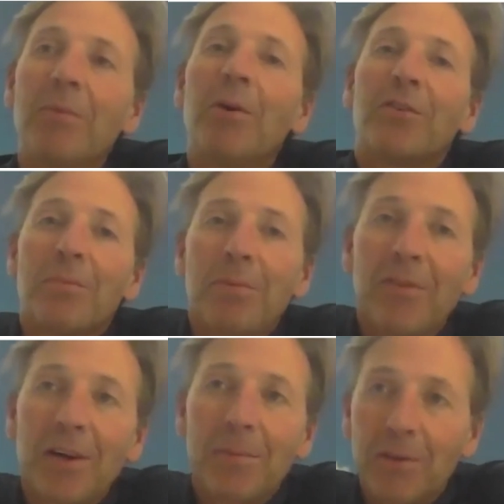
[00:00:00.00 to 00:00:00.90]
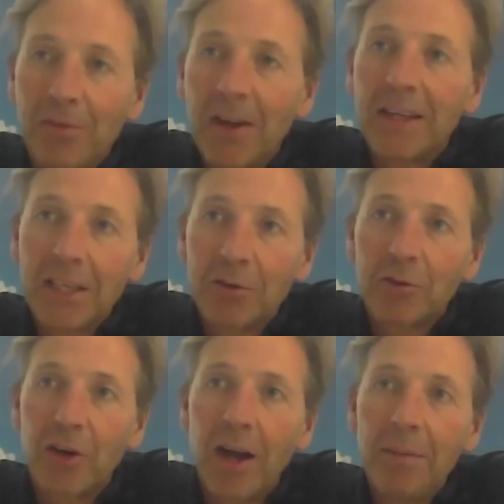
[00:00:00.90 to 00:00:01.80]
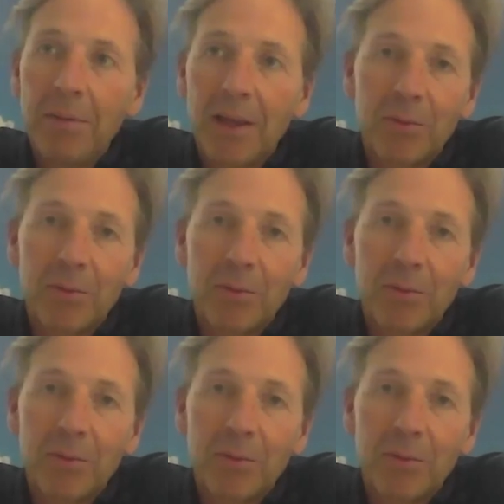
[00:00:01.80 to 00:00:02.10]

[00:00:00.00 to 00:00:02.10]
it was the proverbial finding your tribe.